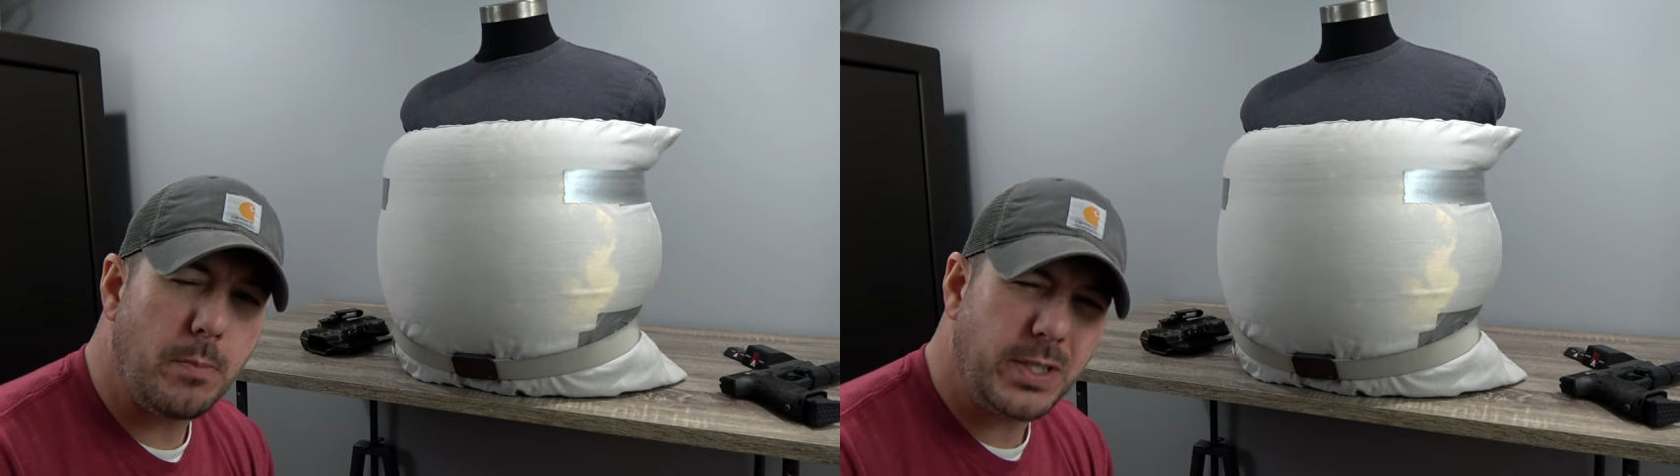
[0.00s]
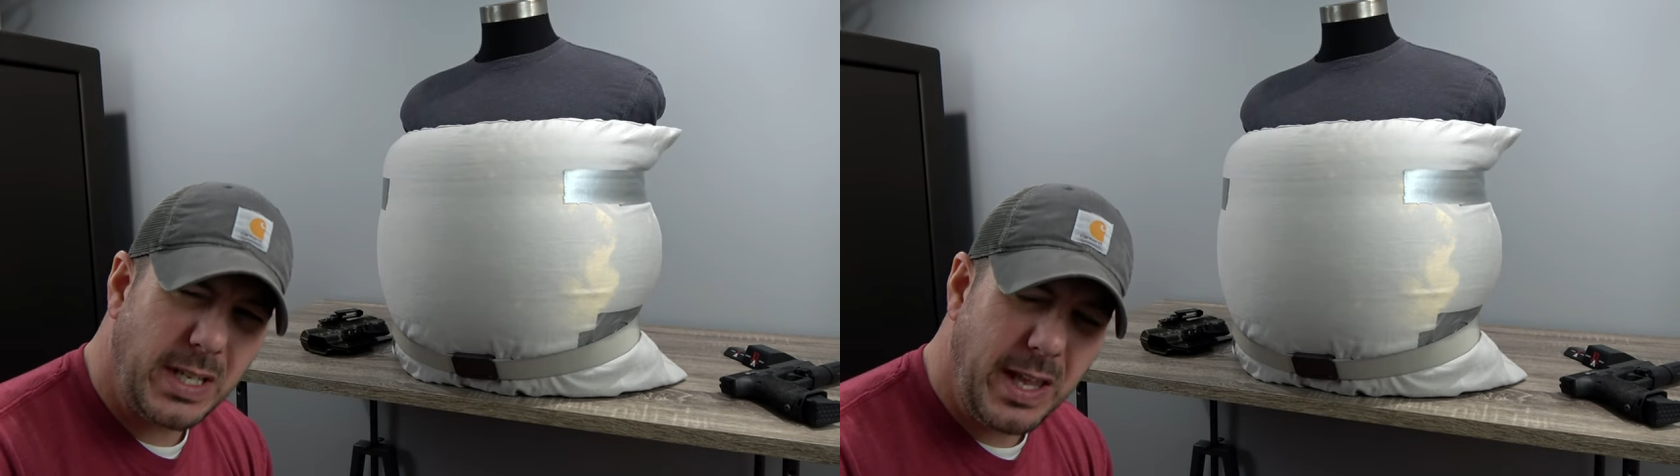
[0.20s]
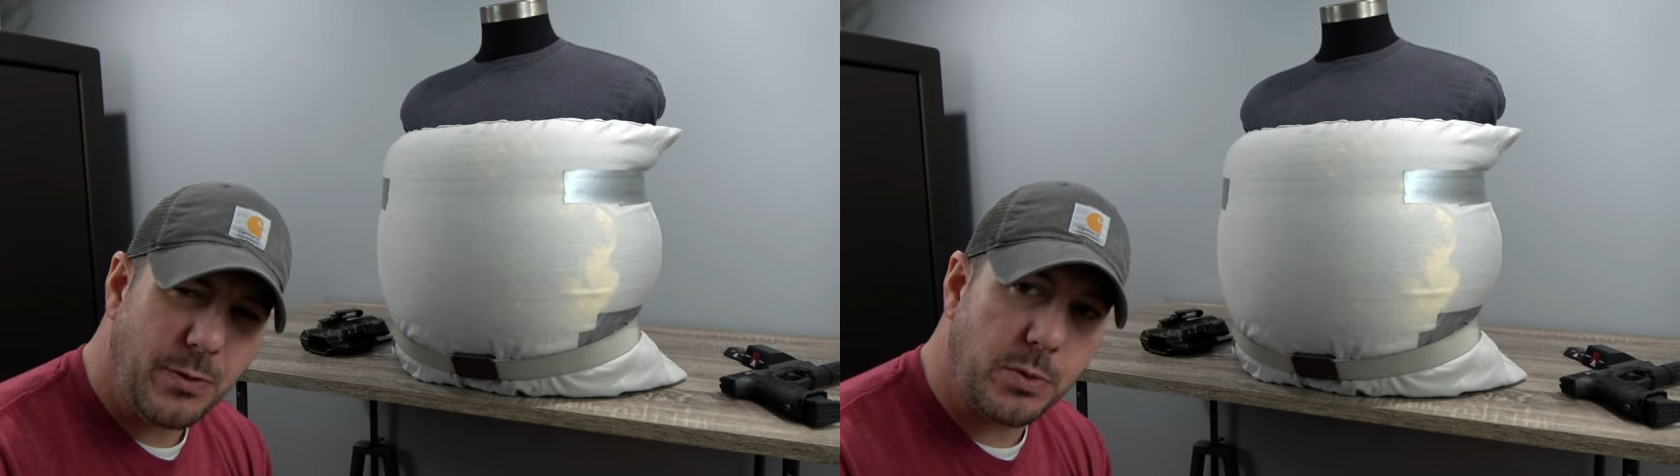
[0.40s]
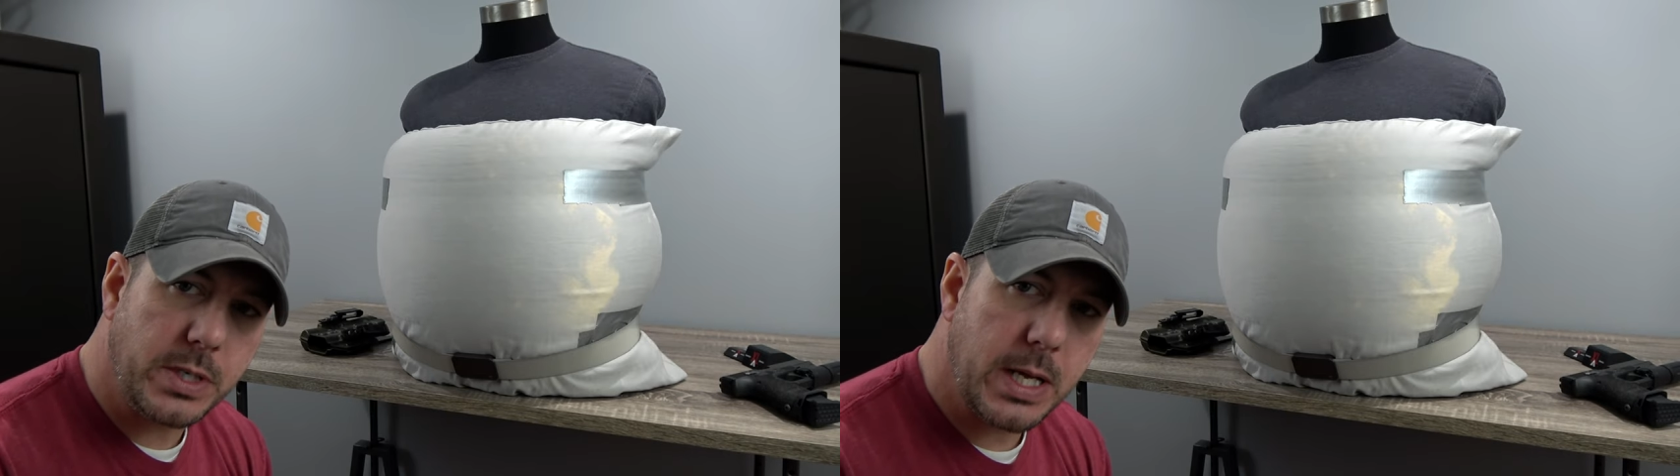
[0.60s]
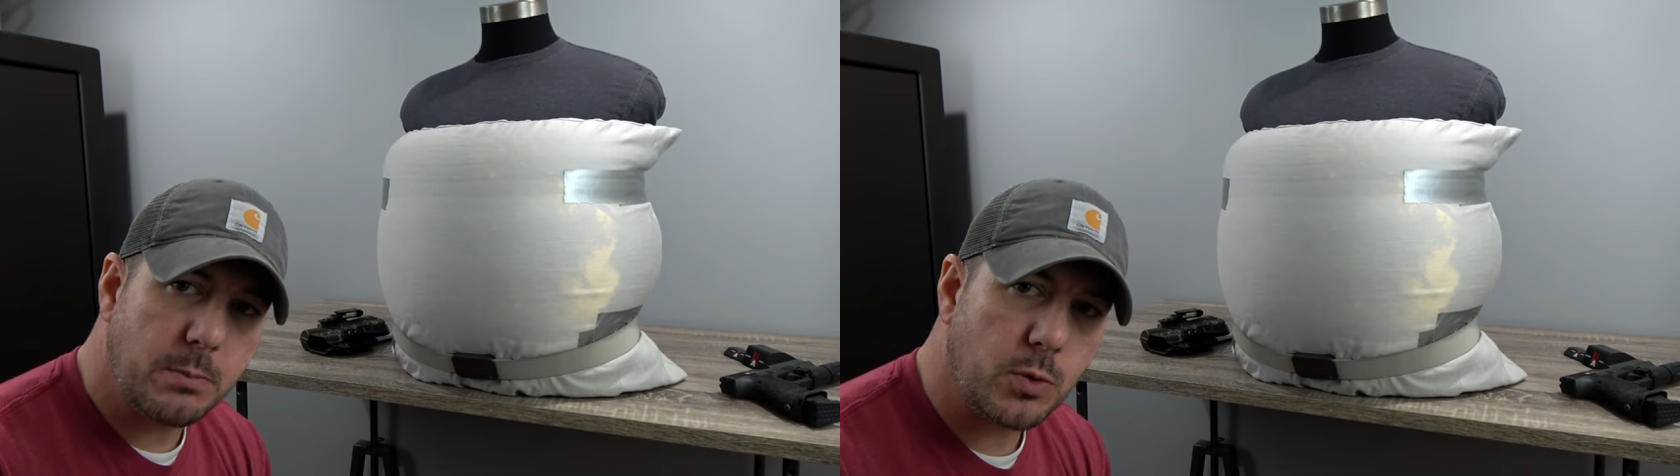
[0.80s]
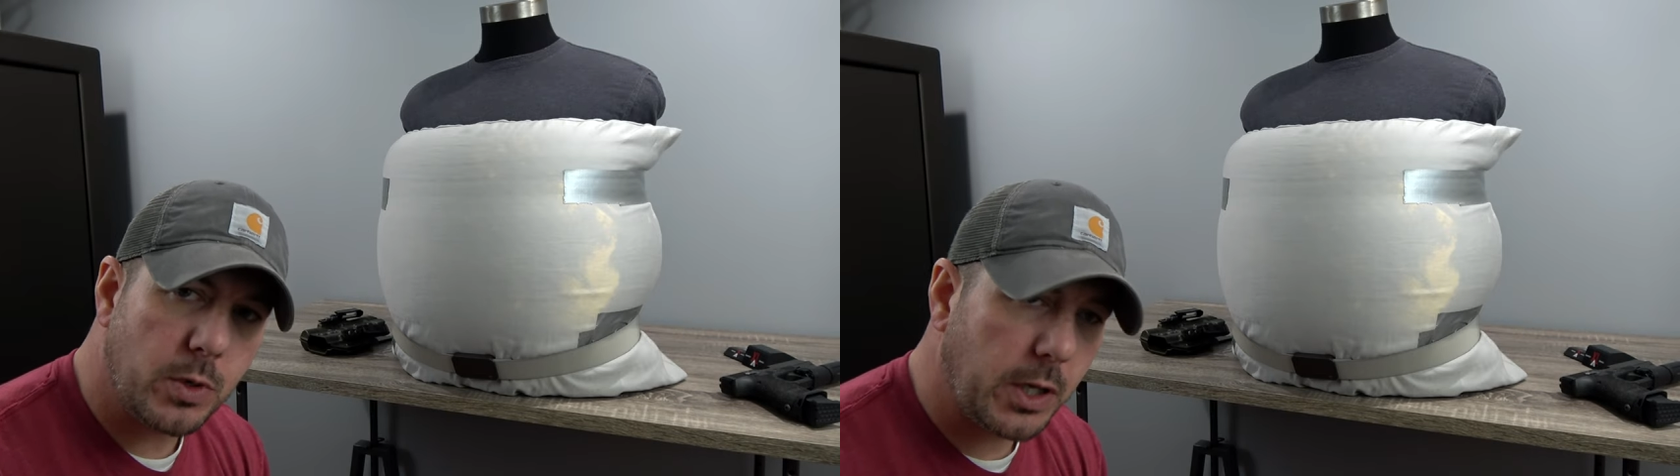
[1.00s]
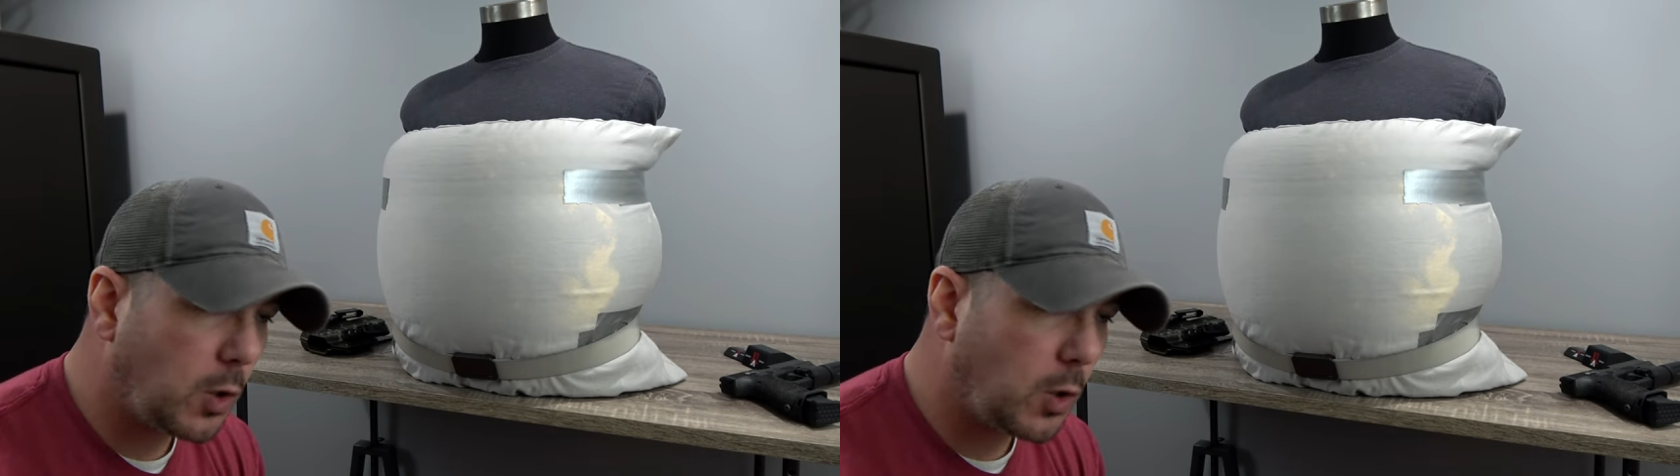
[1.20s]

Say that three times really